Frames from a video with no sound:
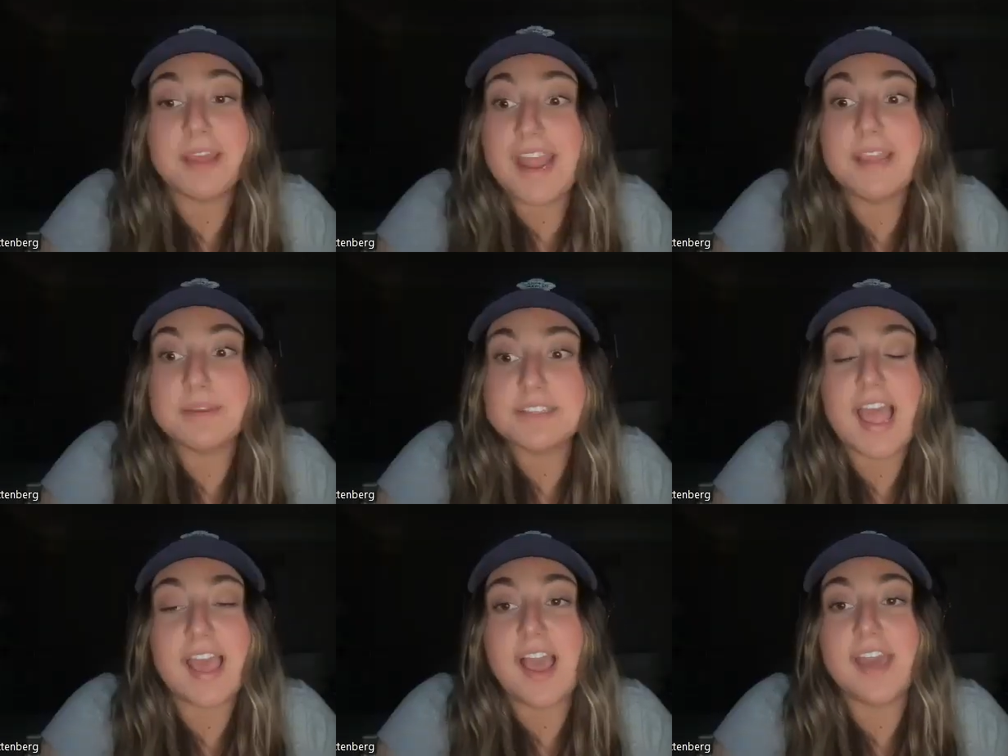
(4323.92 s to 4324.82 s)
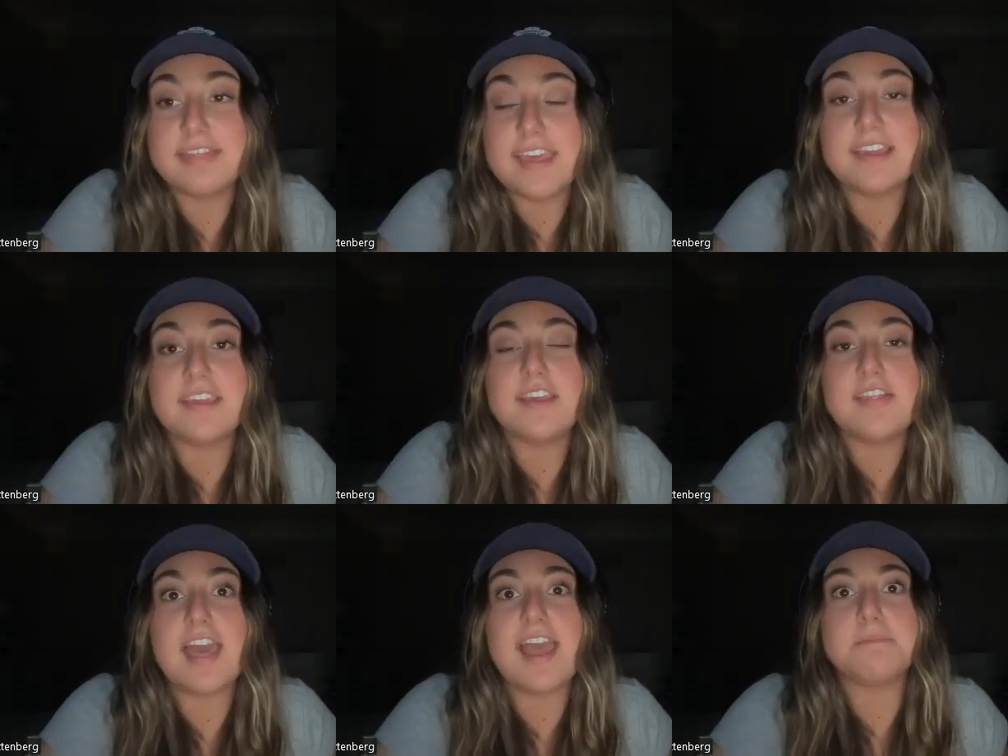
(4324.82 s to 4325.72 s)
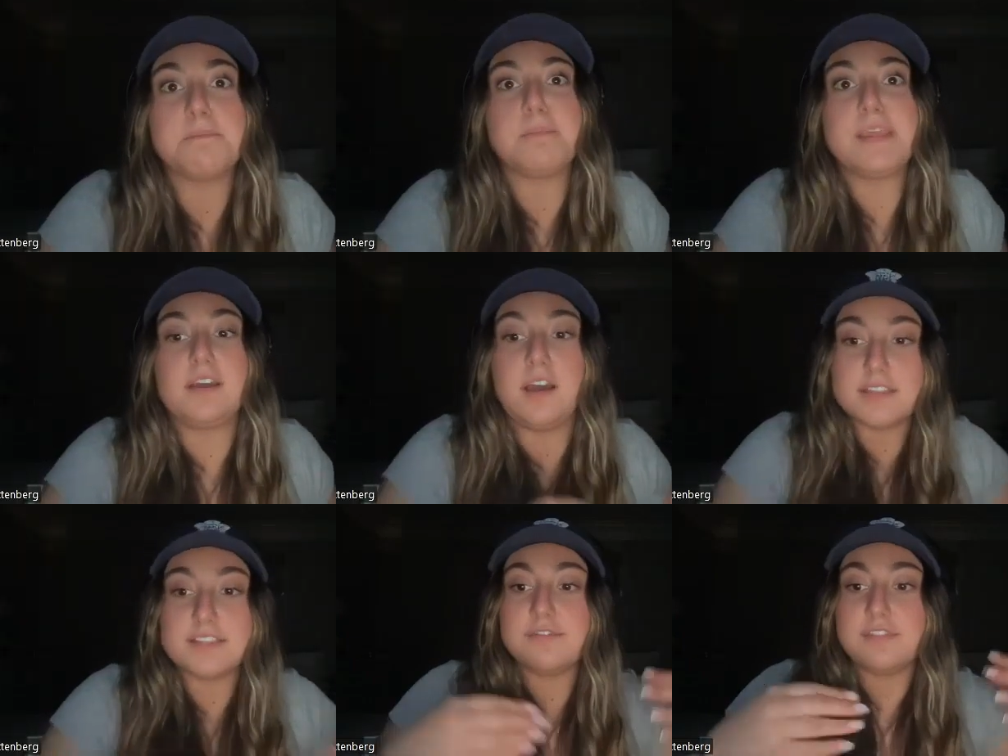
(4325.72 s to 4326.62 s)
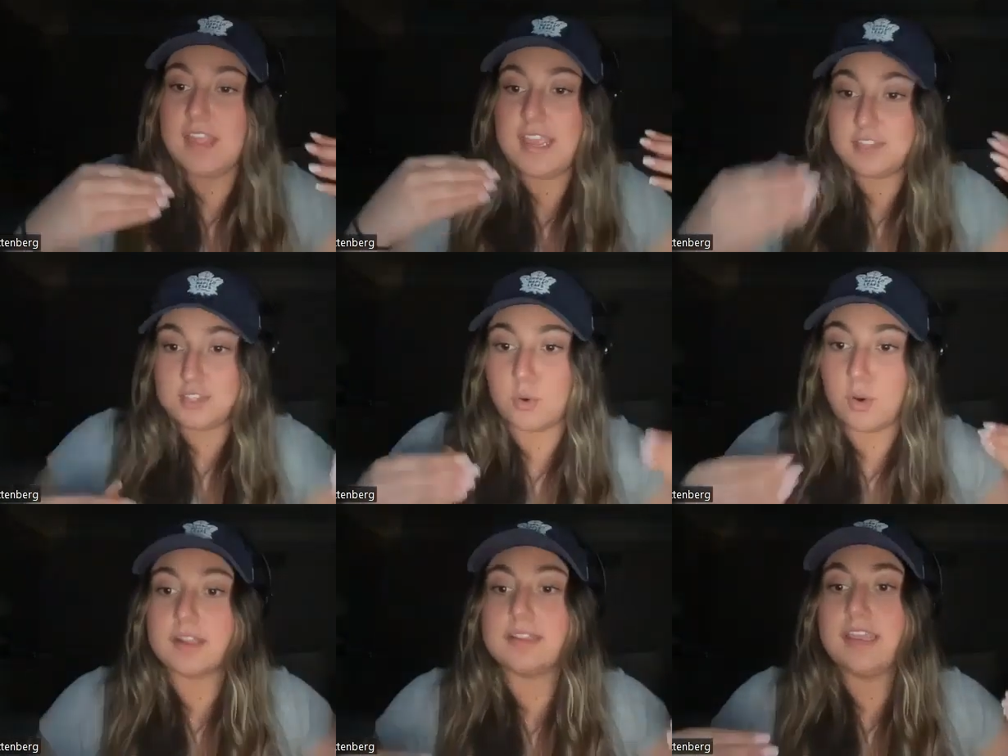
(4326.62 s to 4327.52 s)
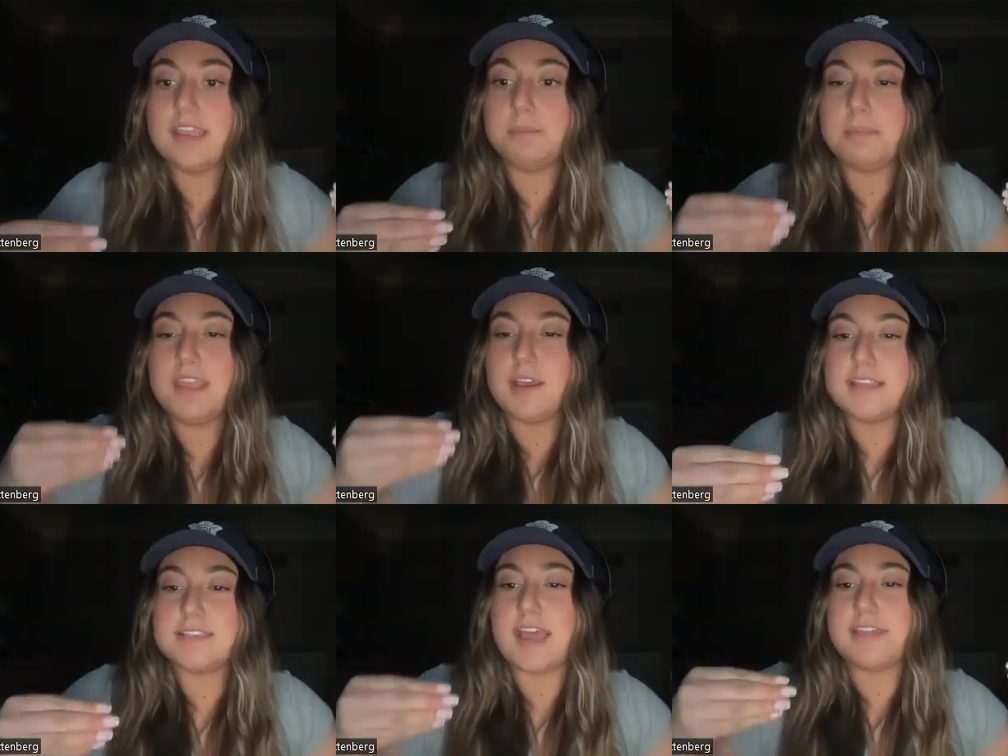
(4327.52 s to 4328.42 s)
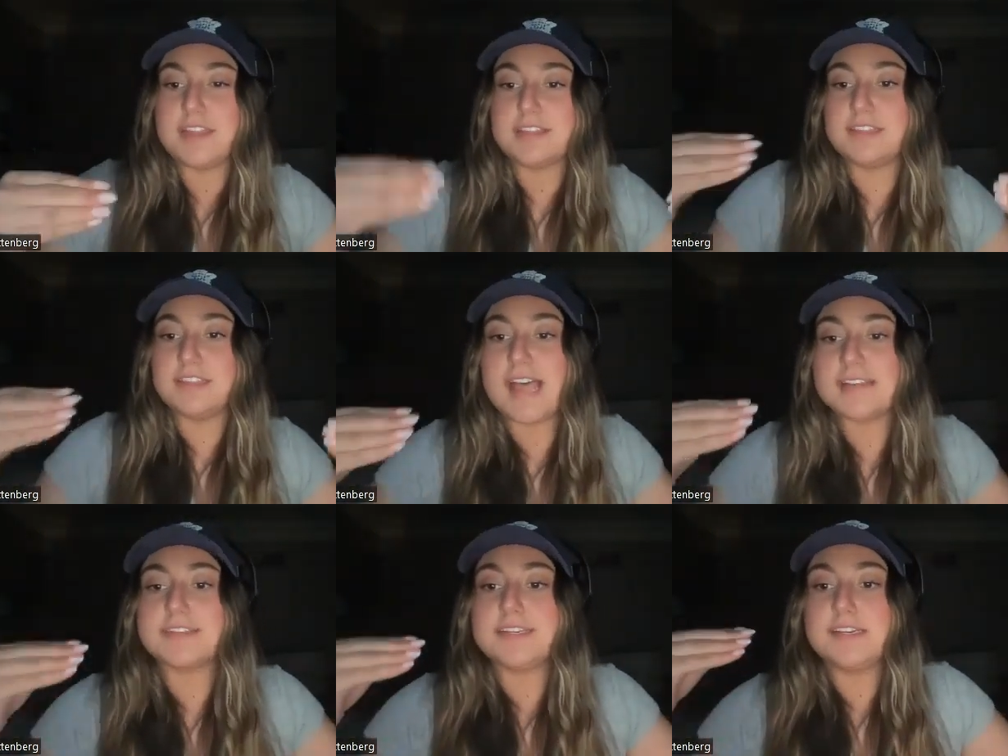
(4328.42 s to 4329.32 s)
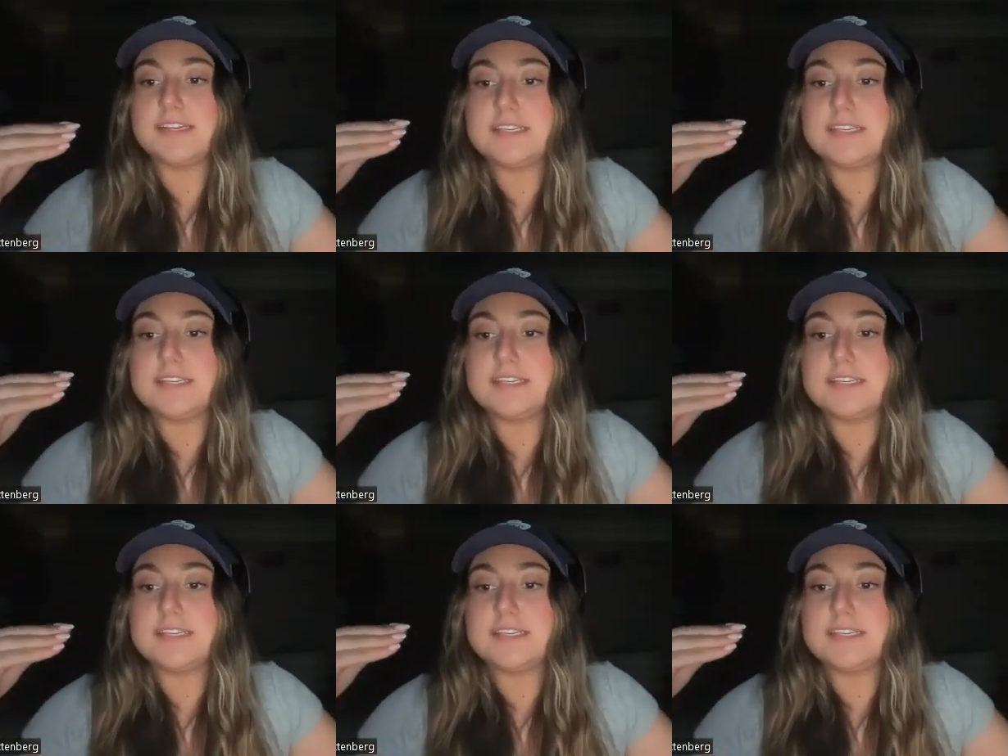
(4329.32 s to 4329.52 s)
But anyways, I think that because I think the last